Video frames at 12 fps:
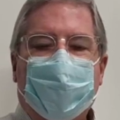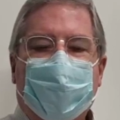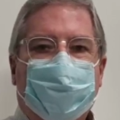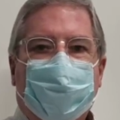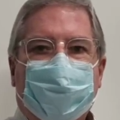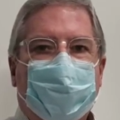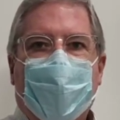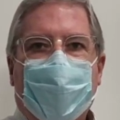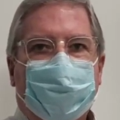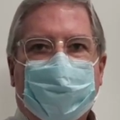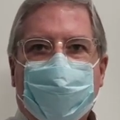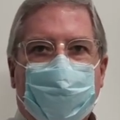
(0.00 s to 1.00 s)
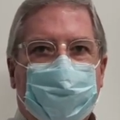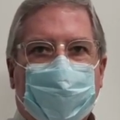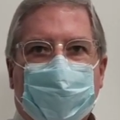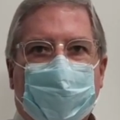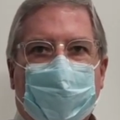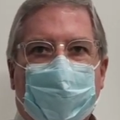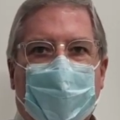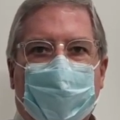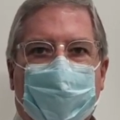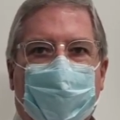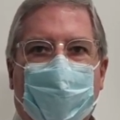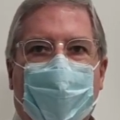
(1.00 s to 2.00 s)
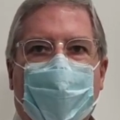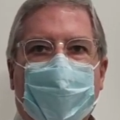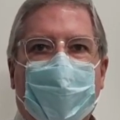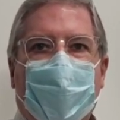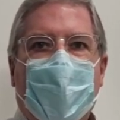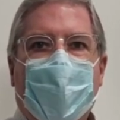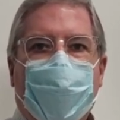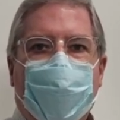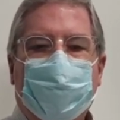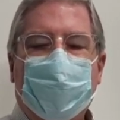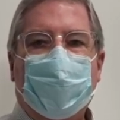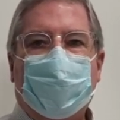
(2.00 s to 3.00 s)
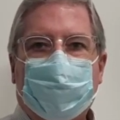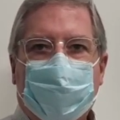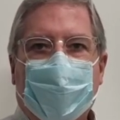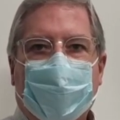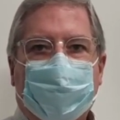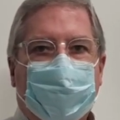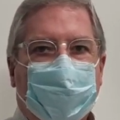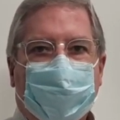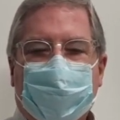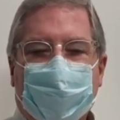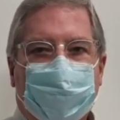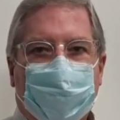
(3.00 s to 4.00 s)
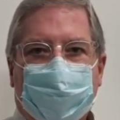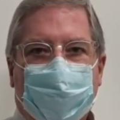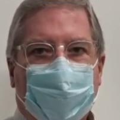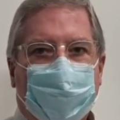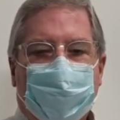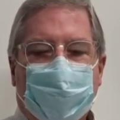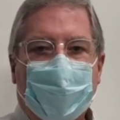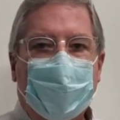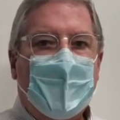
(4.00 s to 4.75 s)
This is not typical of what I have been experiencing since the surgery.